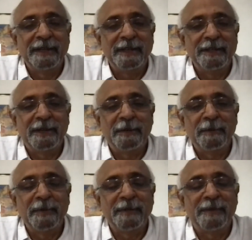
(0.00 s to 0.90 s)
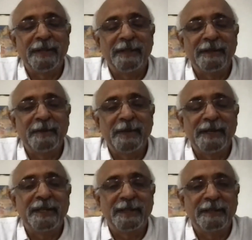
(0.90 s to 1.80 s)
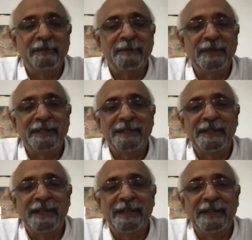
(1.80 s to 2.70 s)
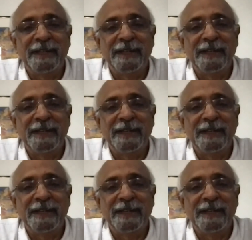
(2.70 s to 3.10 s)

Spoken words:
he's down with Manthan, but he will be listening in.